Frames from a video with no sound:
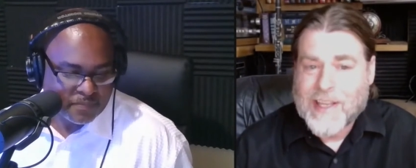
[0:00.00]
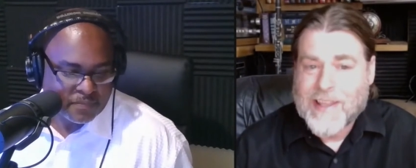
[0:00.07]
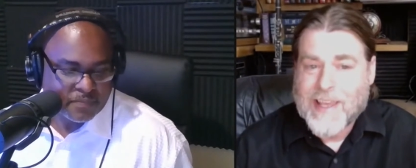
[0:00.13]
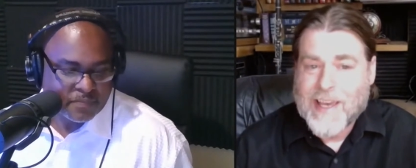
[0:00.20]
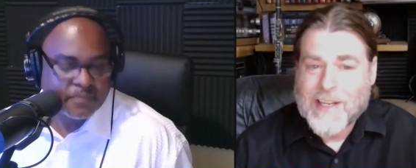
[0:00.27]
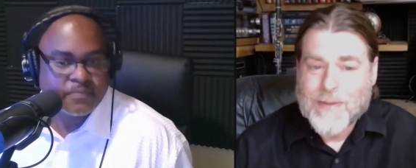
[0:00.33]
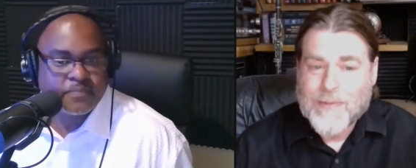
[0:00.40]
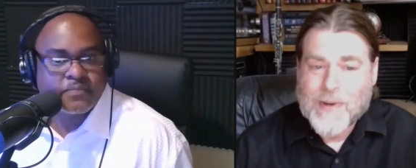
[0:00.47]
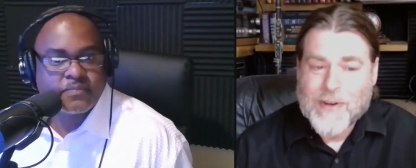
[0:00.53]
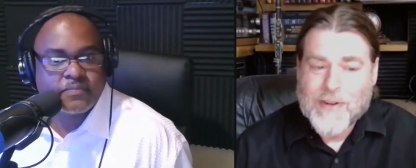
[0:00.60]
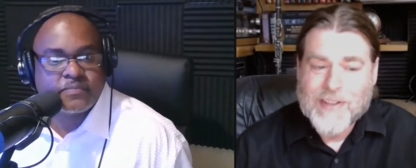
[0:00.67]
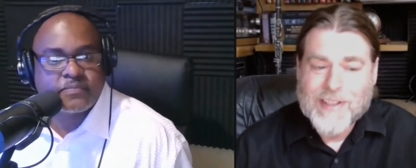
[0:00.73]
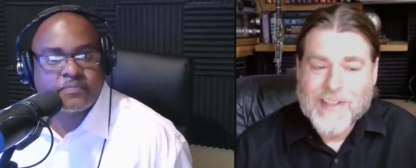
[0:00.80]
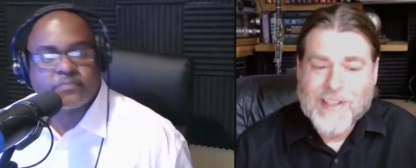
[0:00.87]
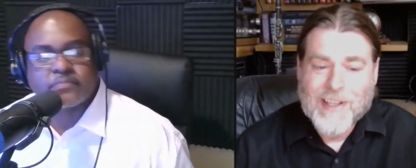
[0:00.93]
Speaker 1: like that
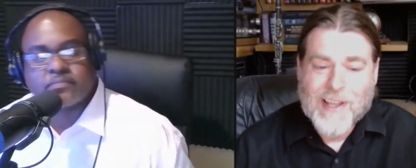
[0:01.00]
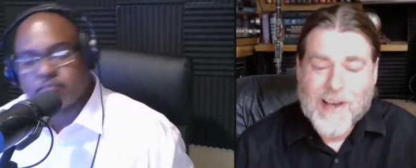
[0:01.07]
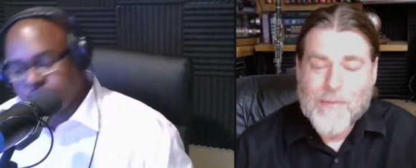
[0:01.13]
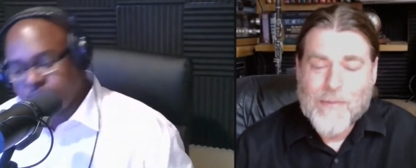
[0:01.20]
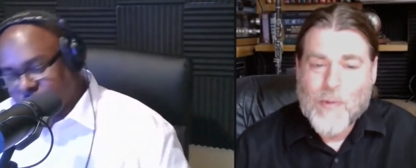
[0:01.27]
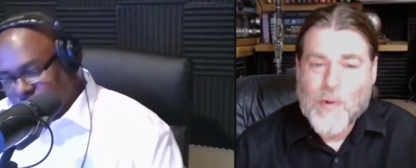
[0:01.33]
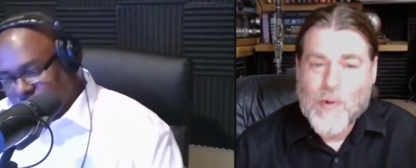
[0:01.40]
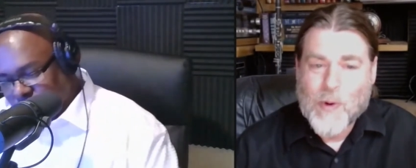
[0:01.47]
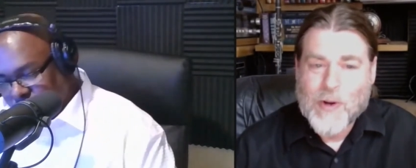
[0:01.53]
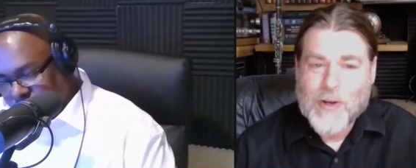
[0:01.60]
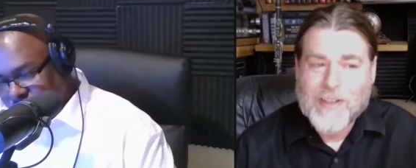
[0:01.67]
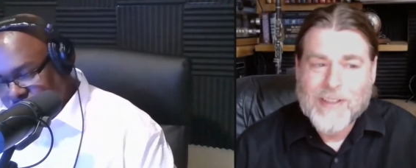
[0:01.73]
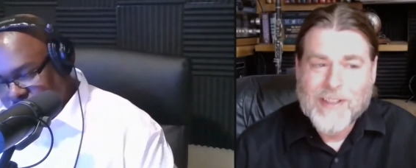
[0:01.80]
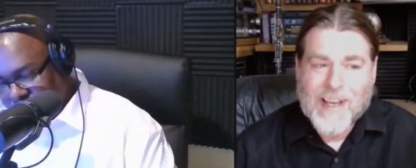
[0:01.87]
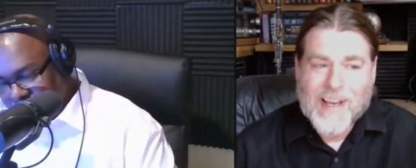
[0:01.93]
experience is a lot
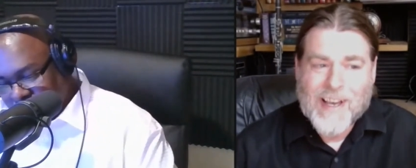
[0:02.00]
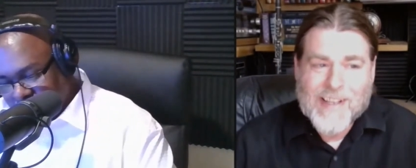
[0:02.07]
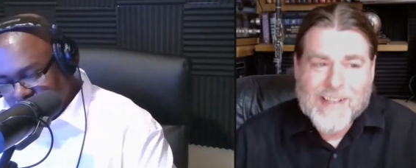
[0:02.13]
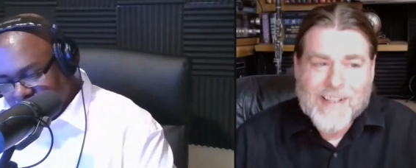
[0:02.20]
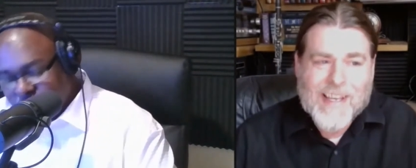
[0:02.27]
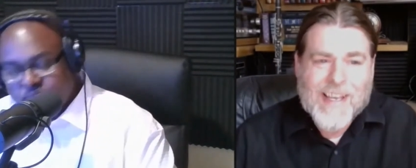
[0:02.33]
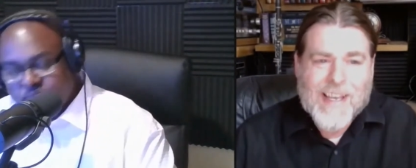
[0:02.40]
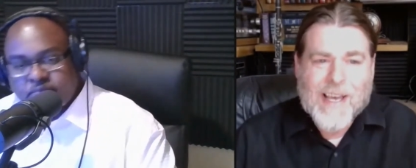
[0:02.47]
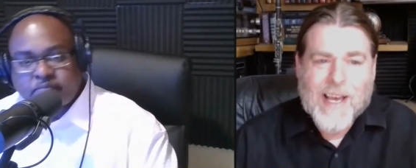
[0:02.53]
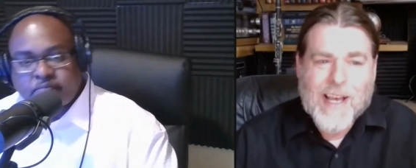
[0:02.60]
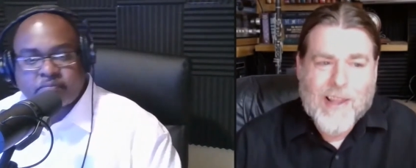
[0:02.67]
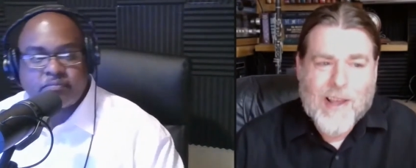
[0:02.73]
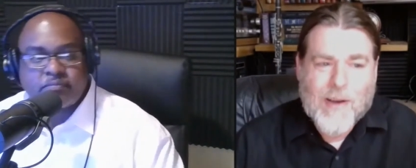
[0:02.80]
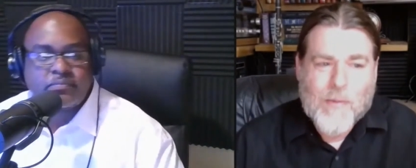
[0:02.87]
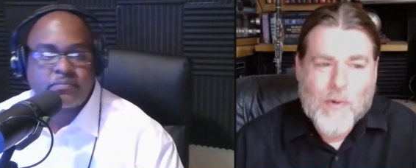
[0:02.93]
more, uh, a
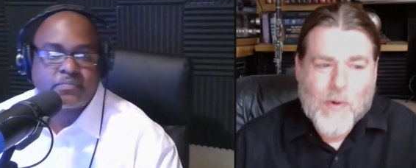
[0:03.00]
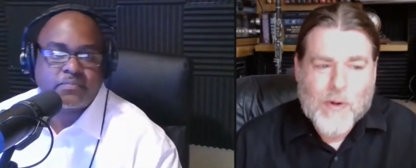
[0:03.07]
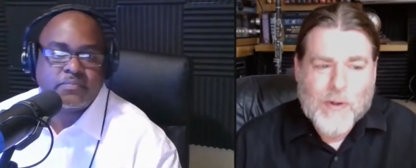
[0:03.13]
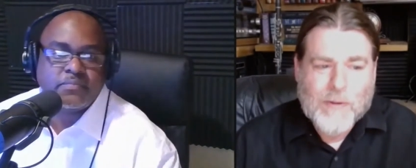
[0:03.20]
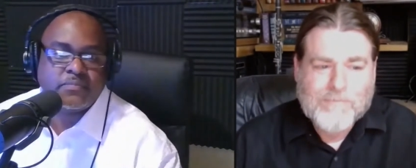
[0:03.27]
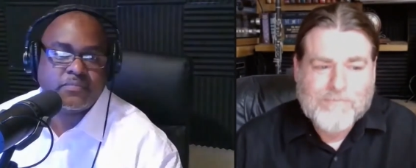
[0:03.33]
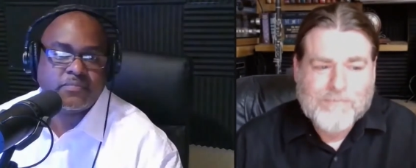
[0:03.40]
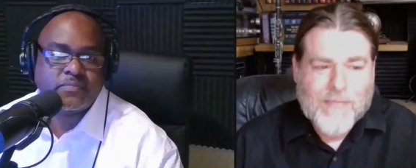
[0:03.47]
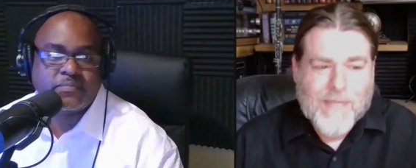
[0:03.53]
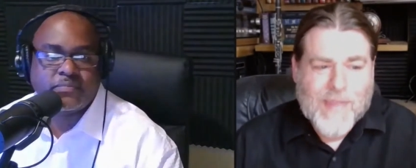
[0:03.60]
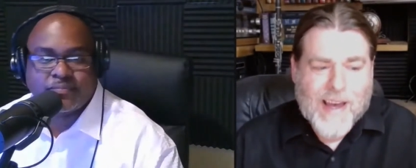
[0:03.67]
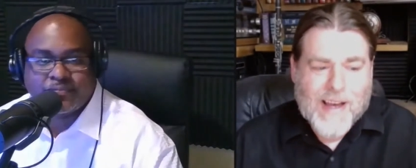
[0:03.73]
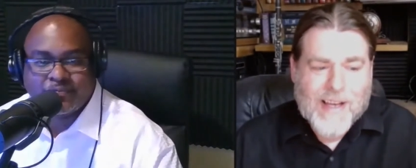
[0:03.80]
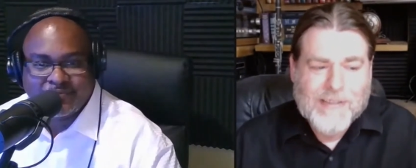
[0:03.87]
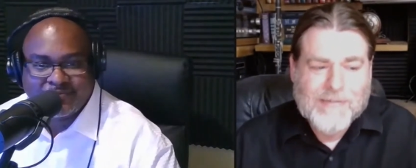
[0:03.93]
lot more
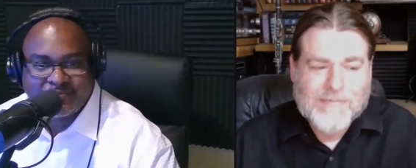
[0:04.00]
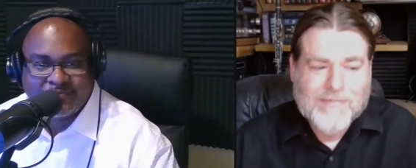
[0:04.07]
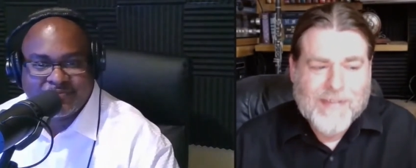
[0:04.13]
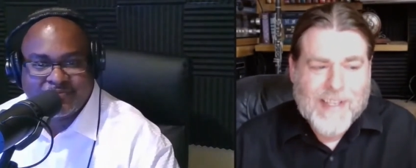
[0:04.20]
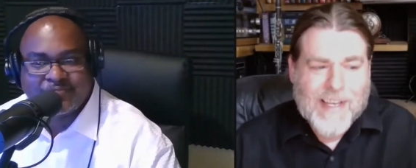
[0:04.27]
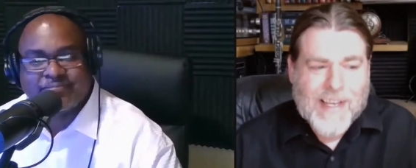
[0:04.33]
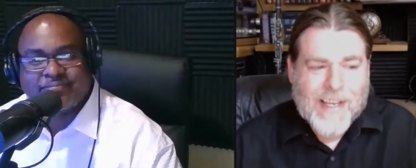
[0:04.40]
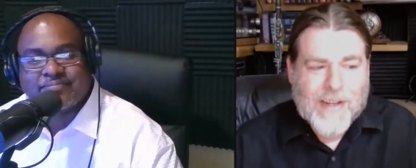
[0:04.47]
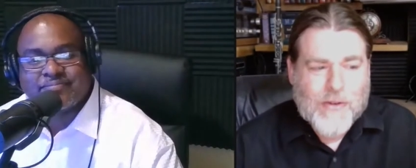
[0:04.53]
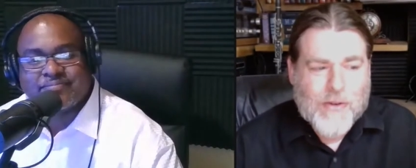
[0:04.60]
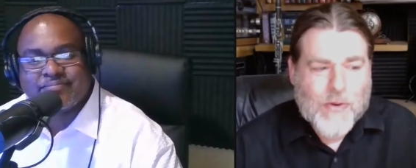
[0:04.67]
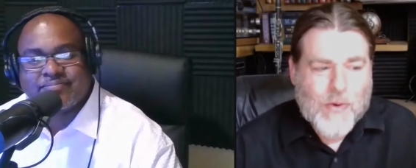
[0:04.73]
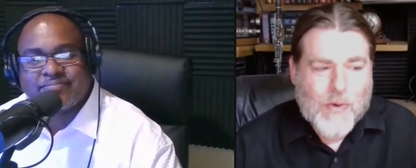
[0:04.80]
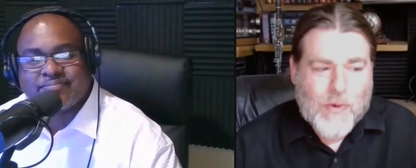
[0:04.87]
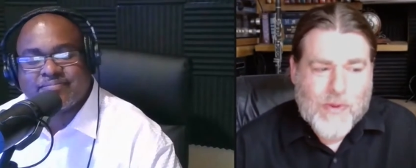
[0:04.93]
uh,
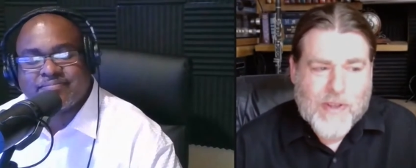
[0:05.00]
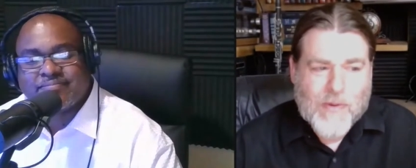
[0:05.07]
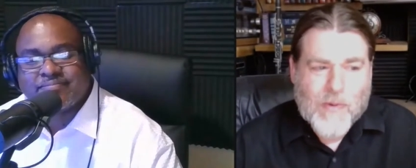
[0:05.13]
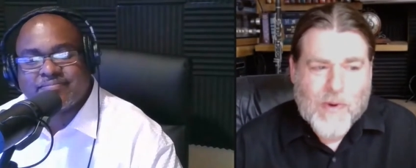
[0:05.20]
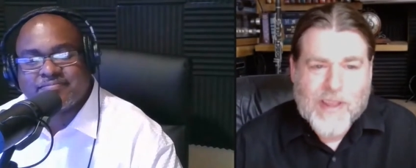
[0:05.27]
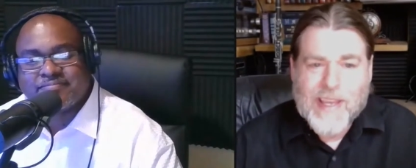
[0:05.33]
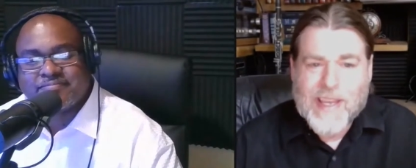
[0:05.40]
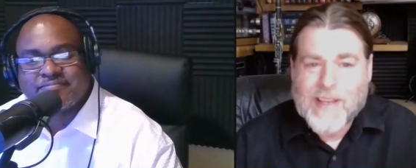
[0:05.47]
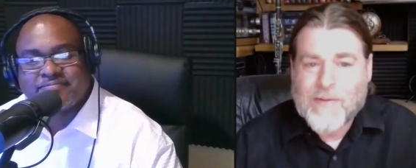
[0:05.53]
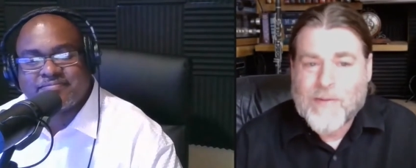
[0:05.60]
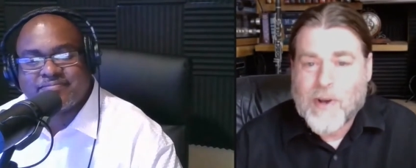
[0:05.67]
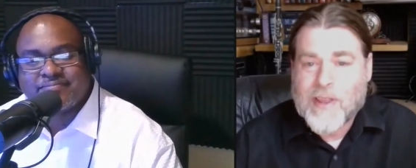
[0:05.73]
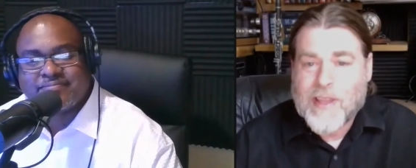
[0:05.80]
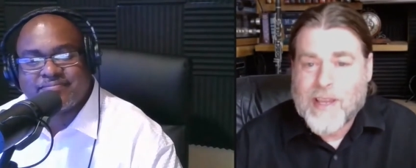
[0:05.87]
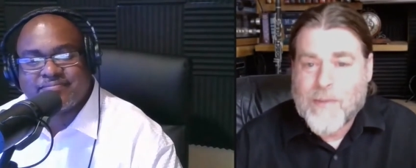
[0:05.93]
true than what they
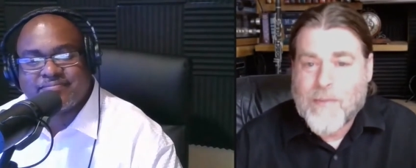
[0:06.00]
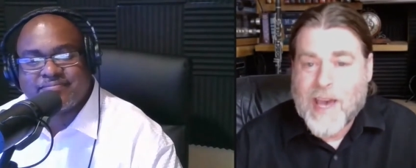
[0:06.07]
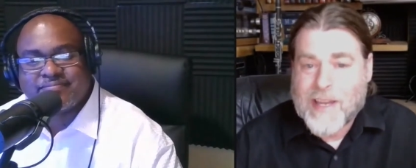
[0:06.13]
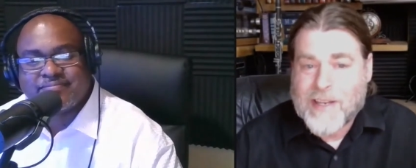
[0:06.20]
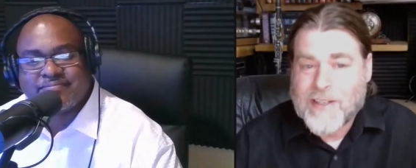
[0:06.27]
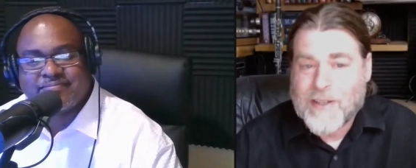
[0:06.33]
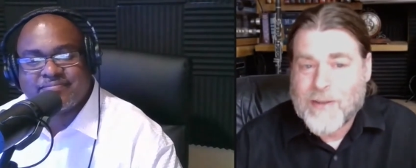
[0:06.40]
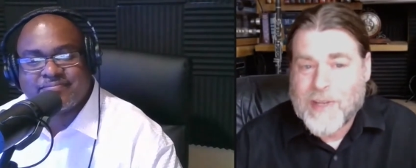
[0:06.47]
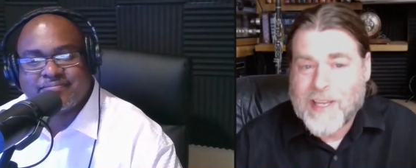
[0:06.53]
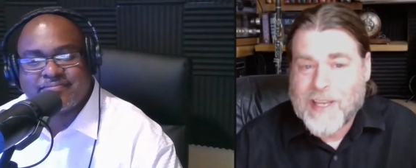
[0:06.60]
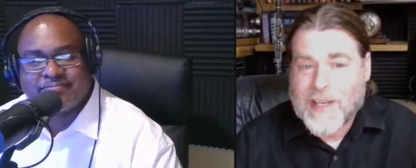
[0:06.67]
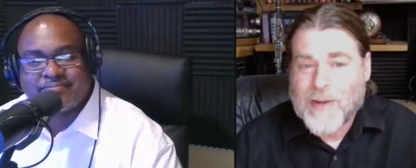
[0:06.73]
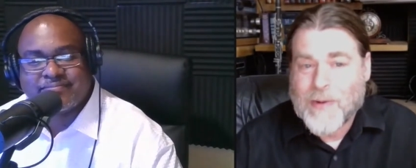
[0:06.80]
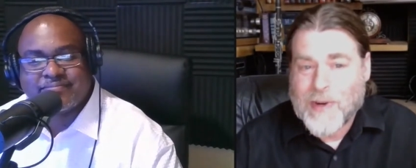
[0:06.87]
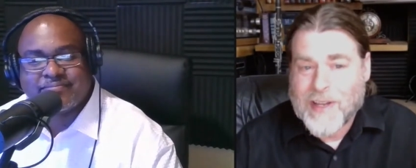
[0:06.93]
what they imagined to
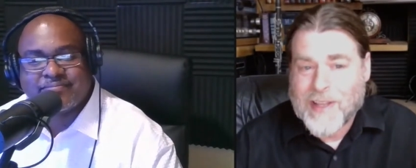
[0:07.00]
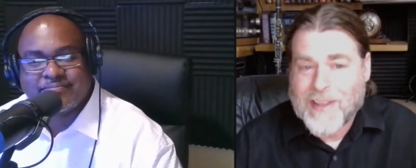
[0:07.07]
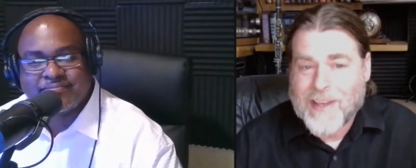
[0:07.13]
begin with.